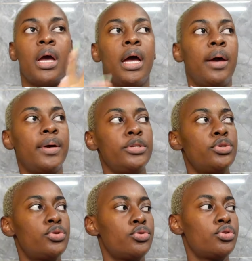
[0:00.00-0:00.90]
I
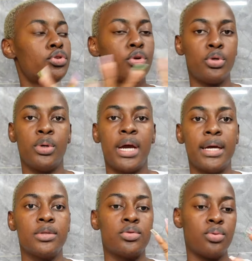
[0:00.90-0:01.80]
want to show you
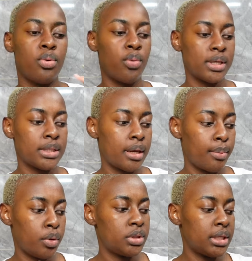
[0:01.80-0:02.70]
guys what I
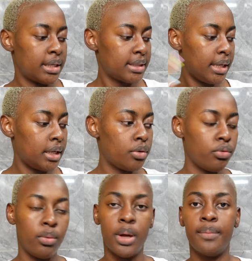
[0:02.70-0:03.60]
bought. Na sasa
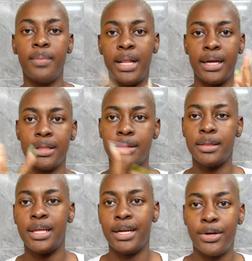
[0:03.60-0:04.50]
inanunua like
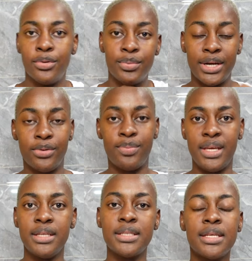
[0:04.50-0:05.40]
there are longer
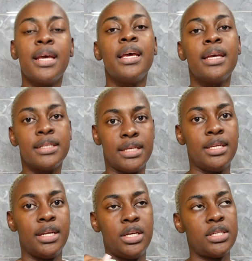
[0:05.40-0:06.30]
things
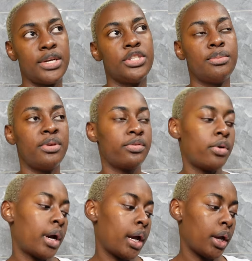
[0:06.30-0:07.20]
zenye nahitaji
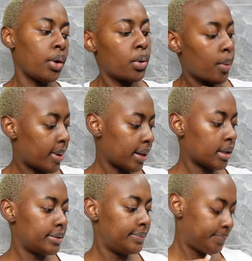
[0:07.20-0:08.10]
before I go back.